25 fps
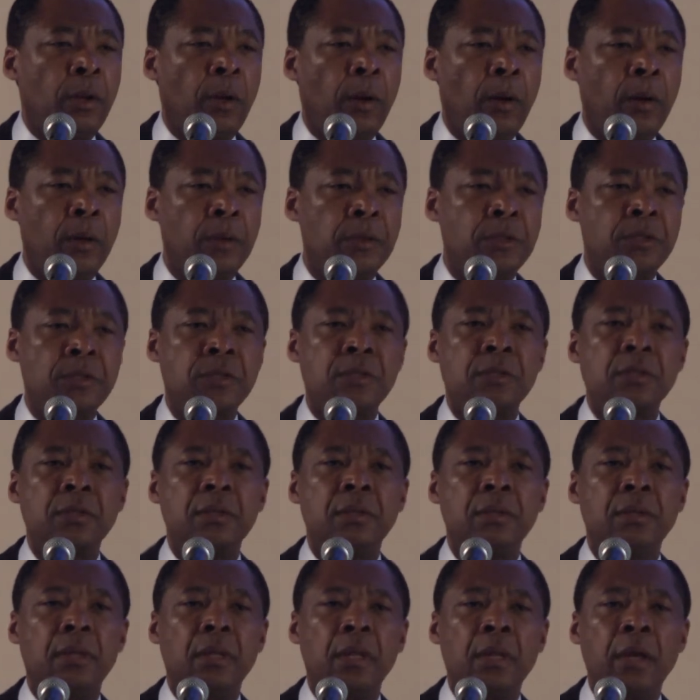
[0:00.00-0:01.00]
Laws,
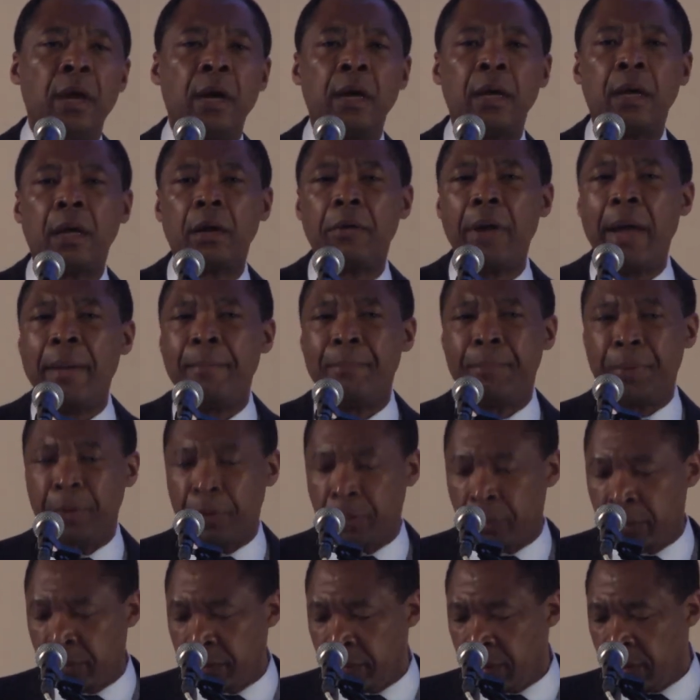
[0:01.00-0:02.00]
Leon
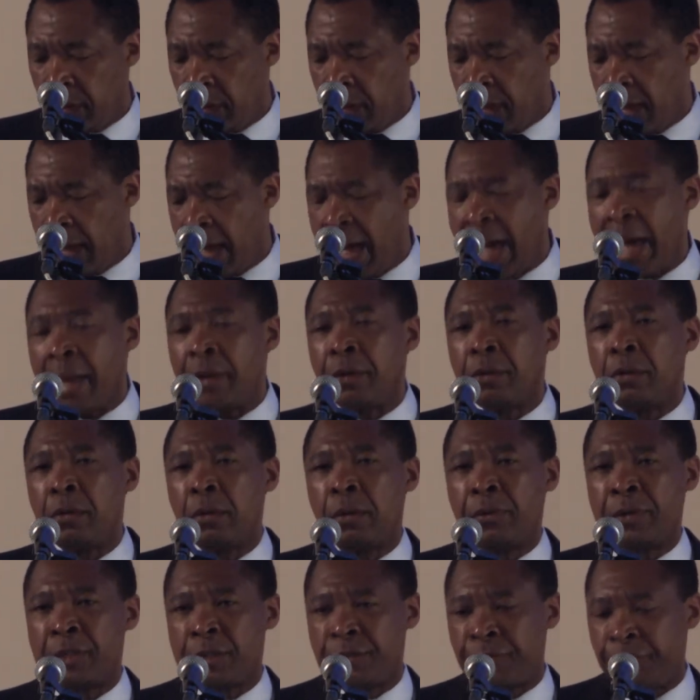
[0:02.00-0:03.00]
Krempel, and
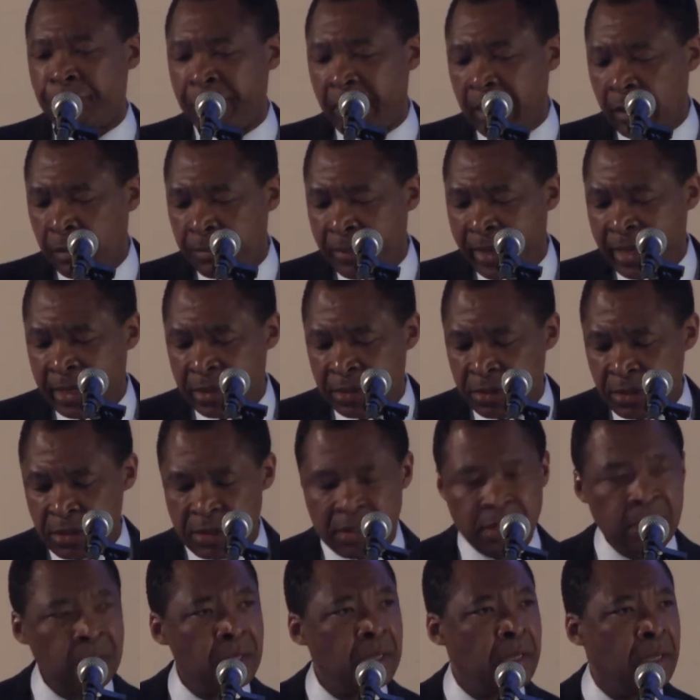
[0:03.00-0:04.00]
Ulrich
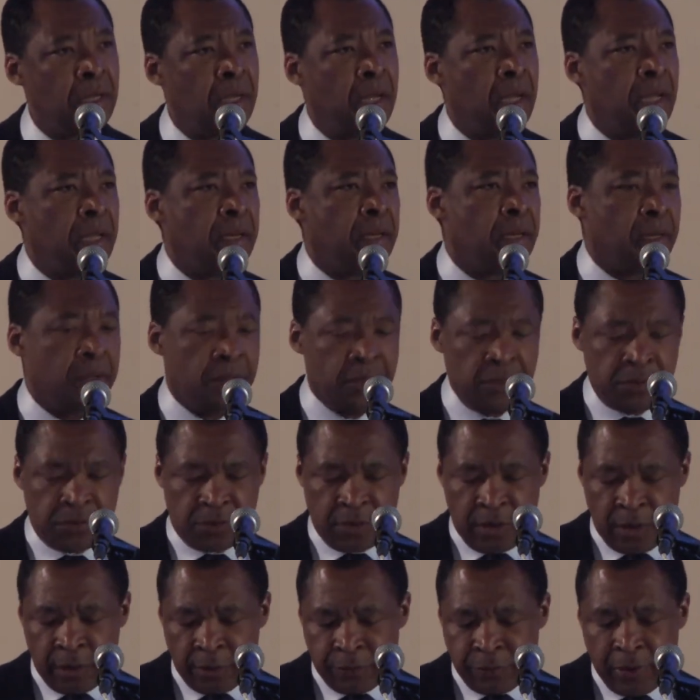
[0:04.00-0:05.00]
Wilmes They
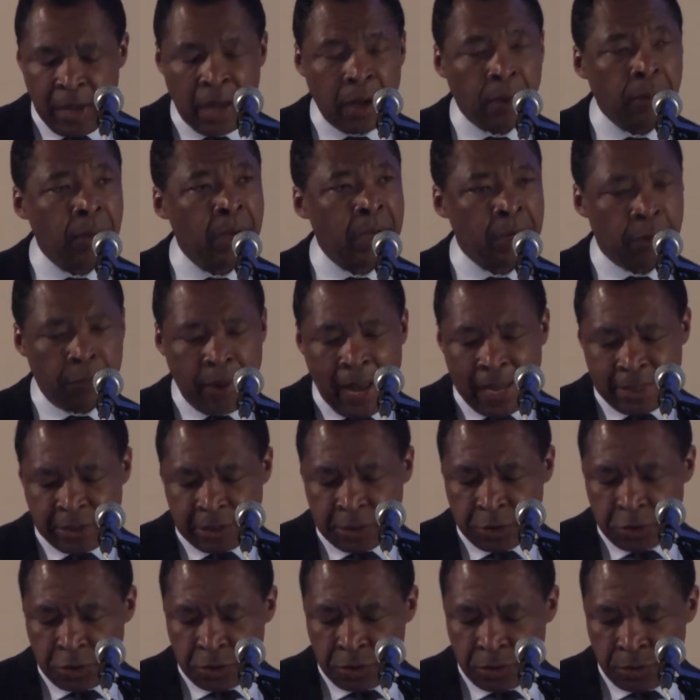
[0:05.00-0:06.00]
deserve our
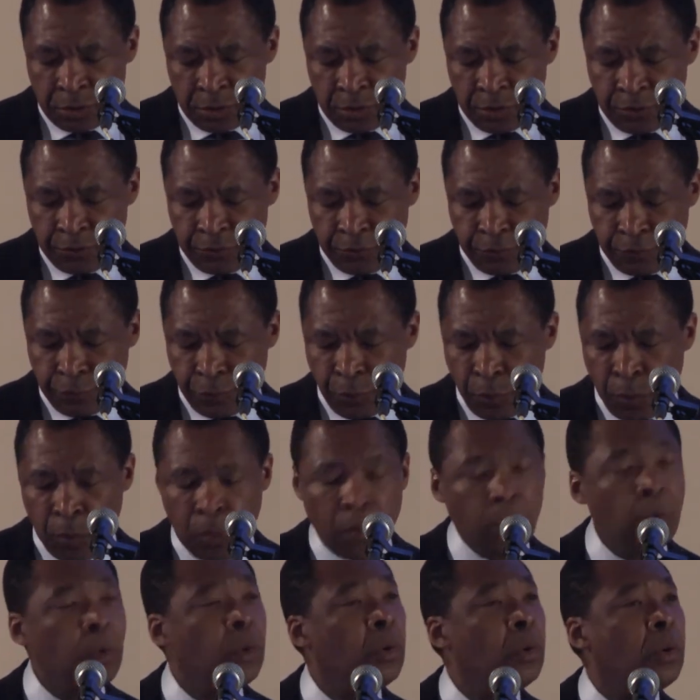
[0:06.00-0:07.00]
gratitude
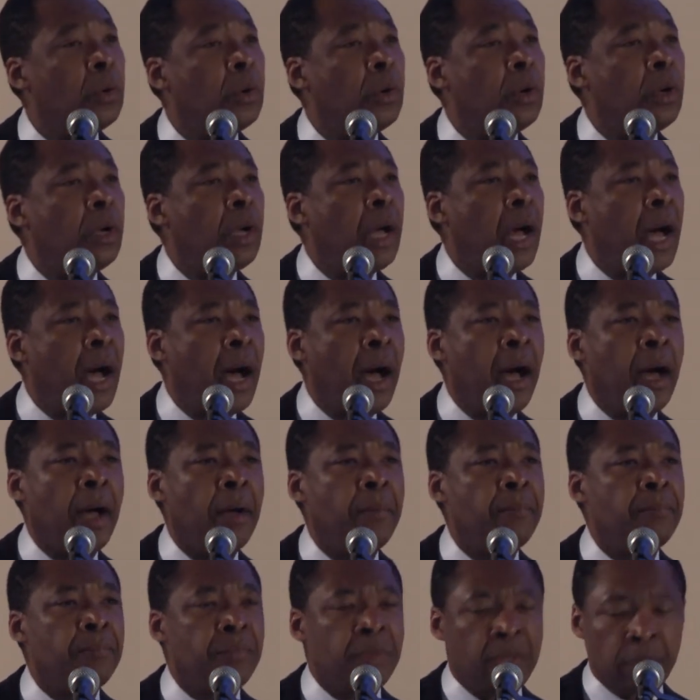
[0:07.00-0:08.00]
for
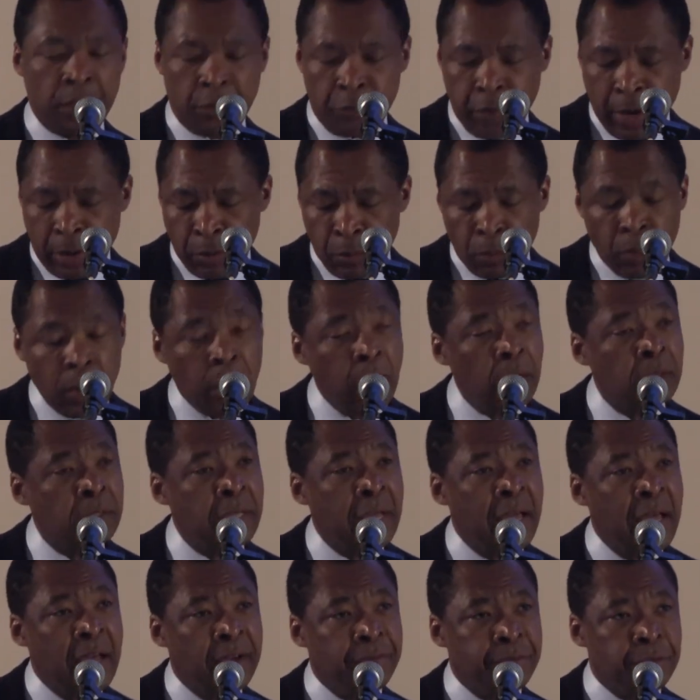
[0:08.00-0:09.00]
the great work
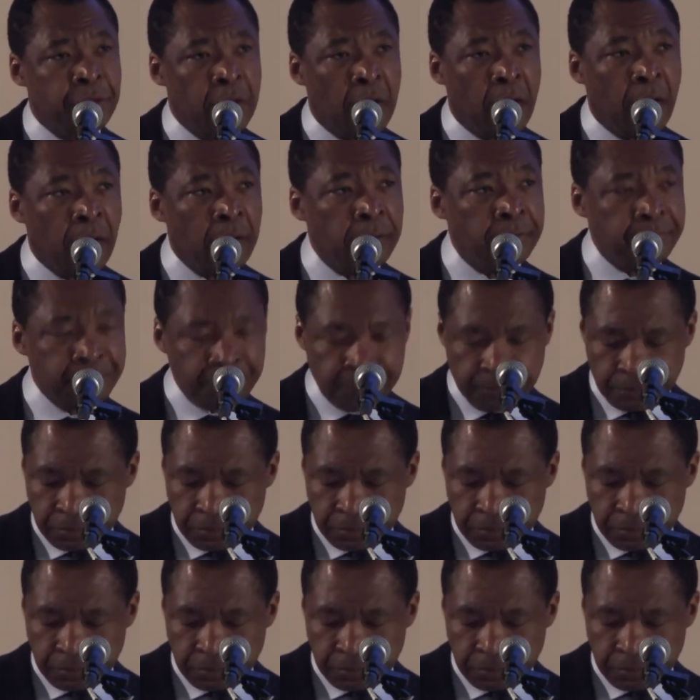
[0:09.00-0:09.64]
they have done.